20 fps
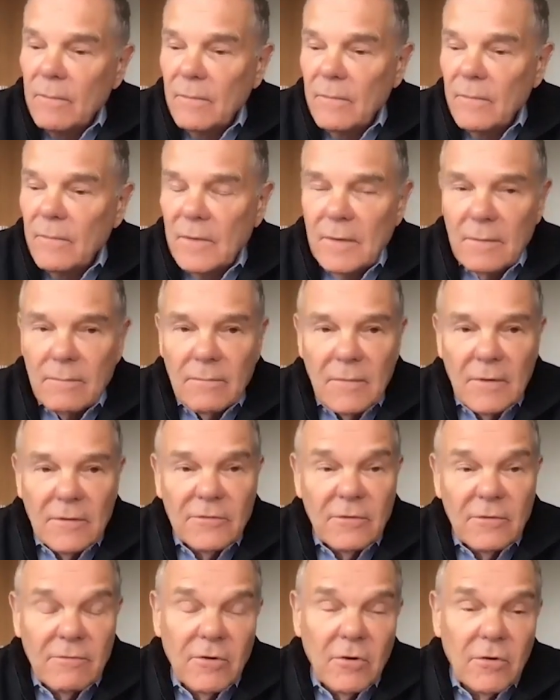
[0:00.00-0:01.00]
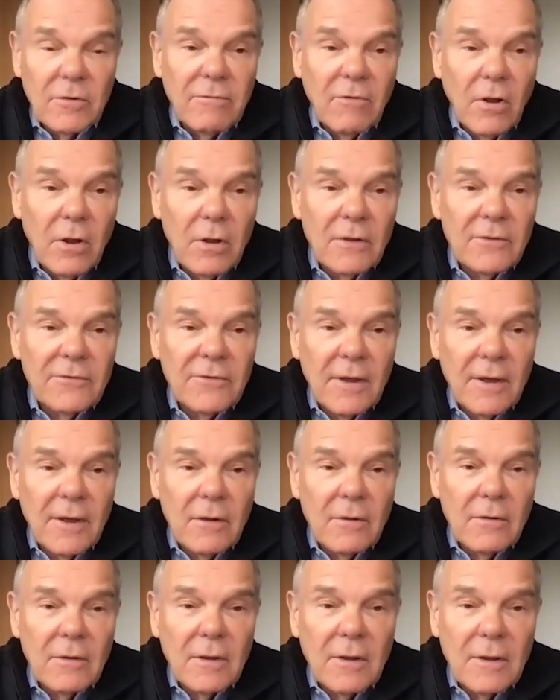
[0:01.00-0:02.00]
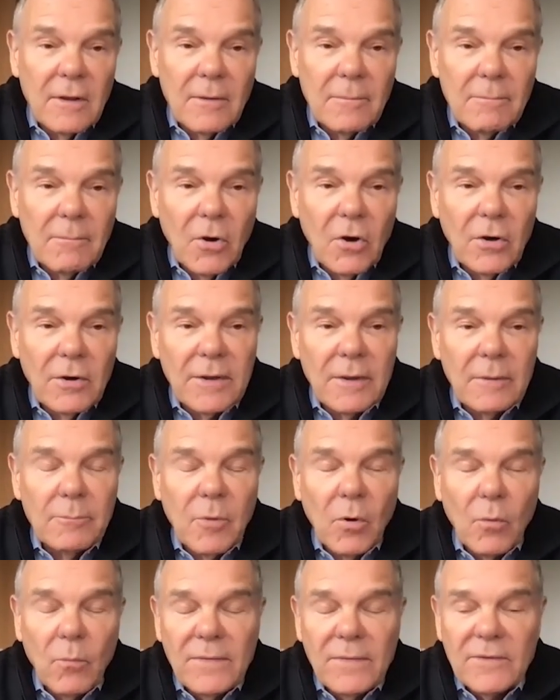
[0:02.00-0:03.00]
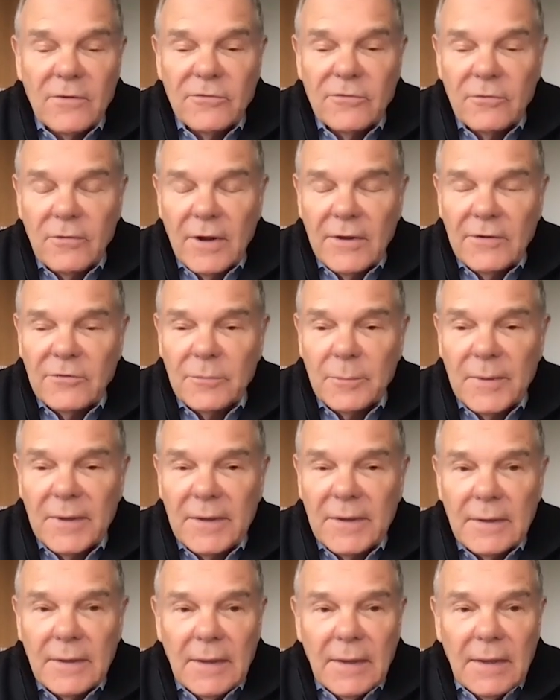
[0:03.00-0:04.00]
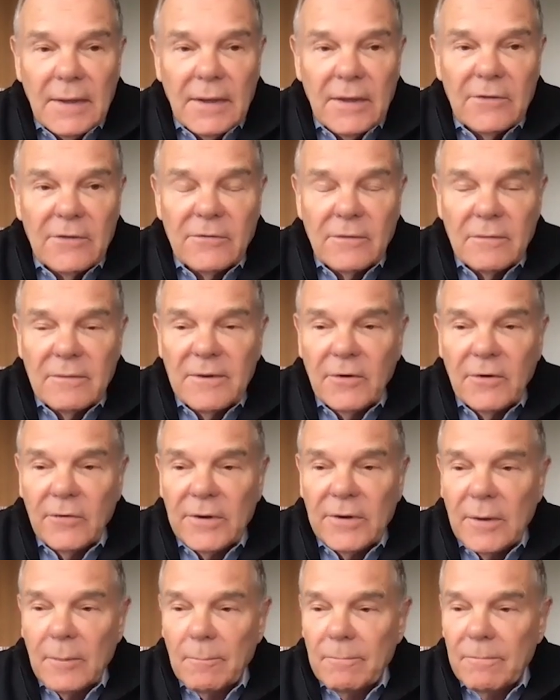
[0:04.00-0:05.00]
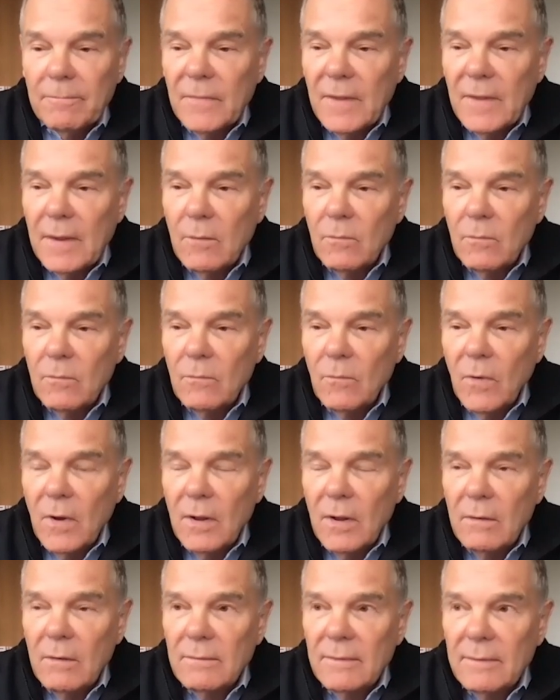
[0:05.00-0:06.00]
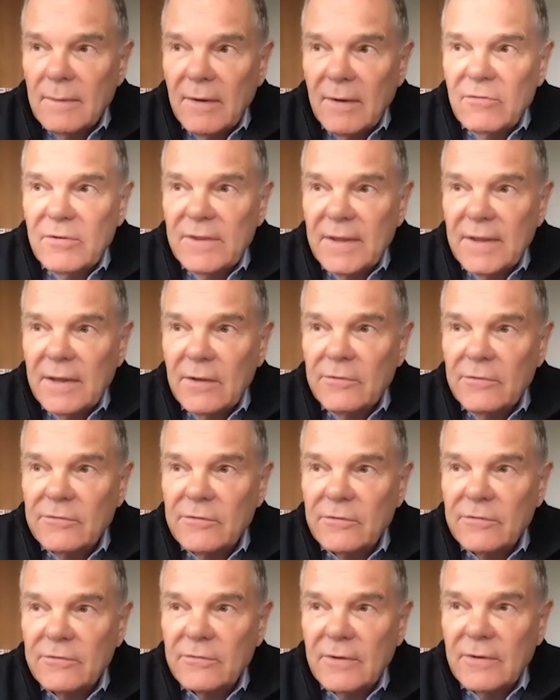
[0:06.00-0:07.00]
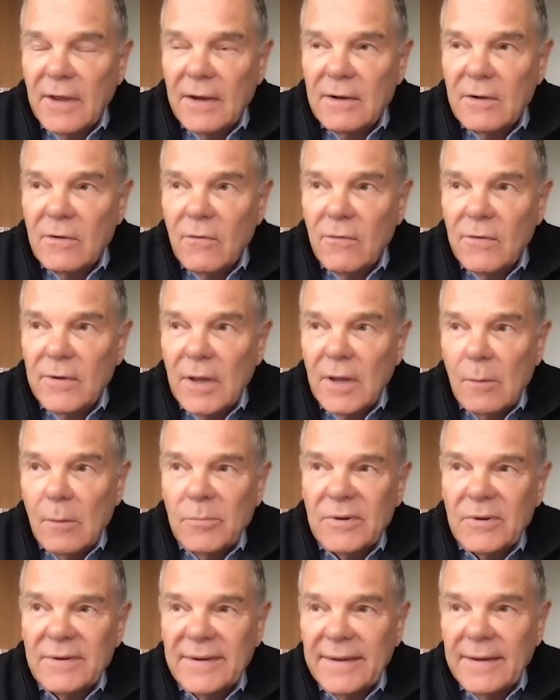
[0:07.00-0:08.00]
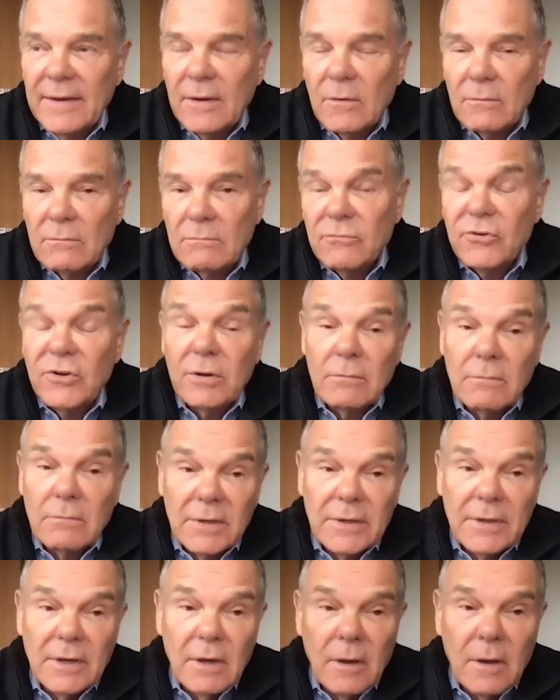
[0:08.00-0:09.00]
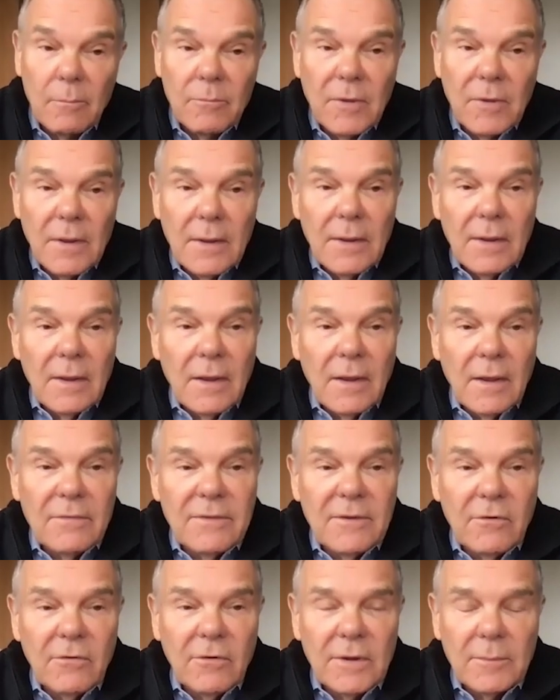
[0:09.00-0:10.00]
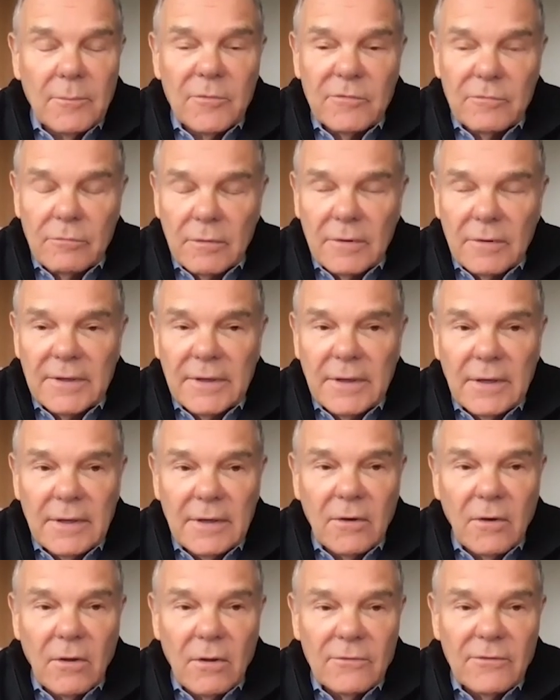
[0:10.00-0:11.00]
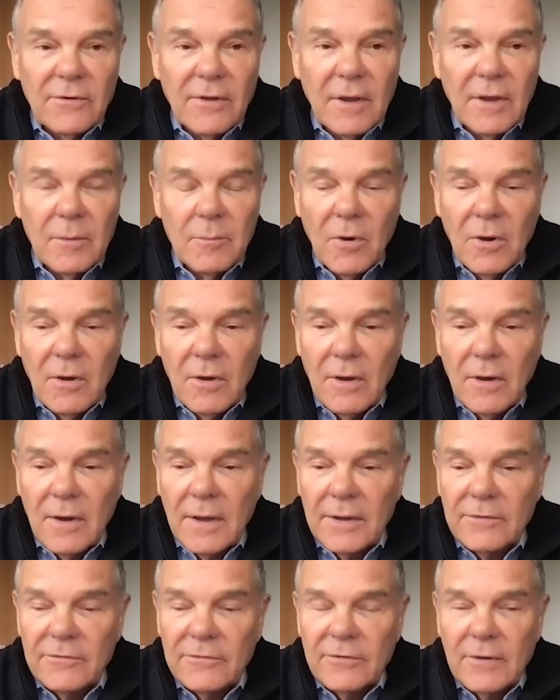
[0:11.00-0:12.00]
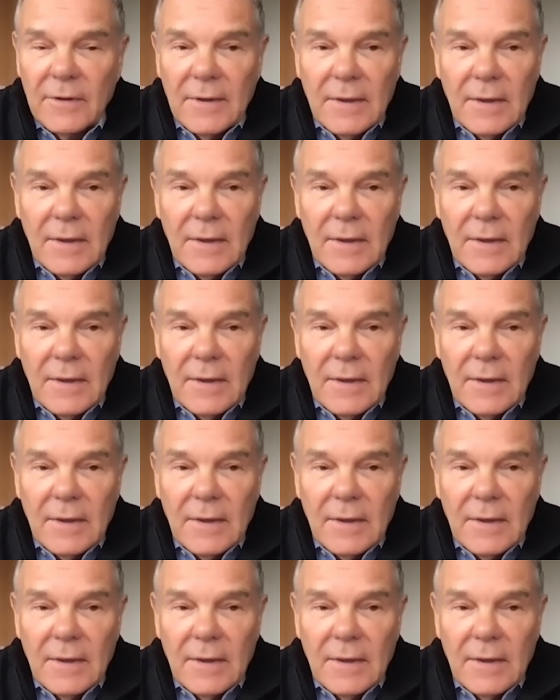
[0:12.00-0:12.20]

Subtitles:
it's a very volatile market, but one that strikes me is Ethereum. That while everything else is kind of going up and down, generally up, Ethereum is really hitting all-time highs.